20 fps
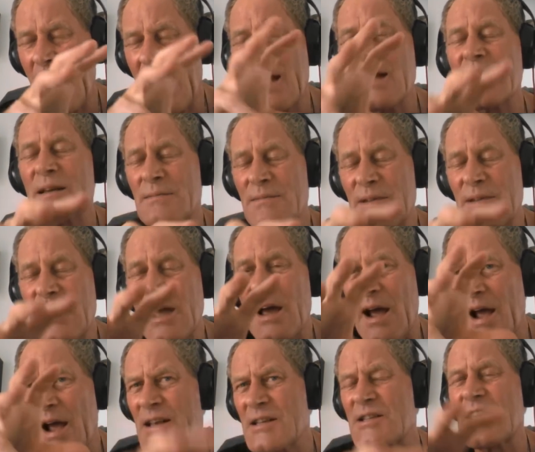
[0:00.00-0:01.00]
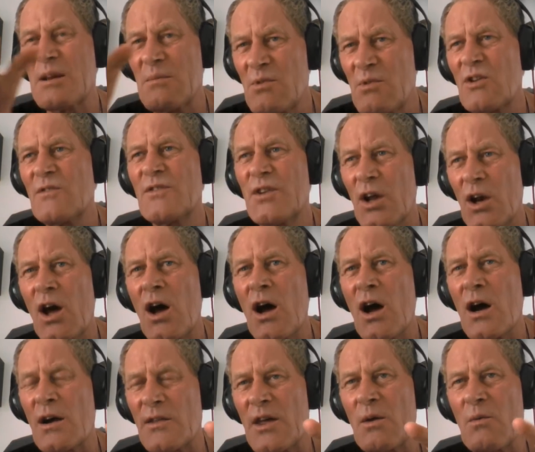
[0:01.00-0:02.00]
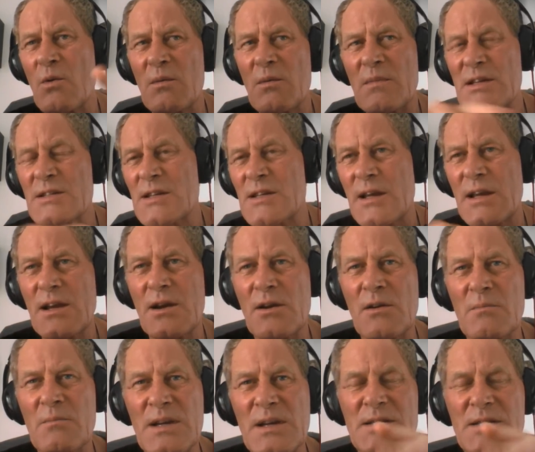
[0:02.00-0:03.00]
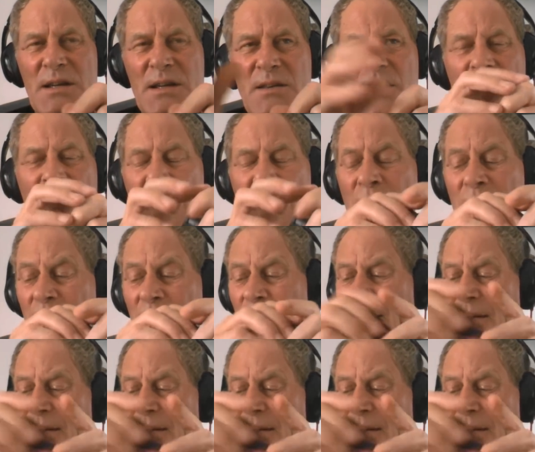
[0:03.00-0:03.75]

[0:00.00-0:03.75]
As they moved along, they were mixing here, mixing there.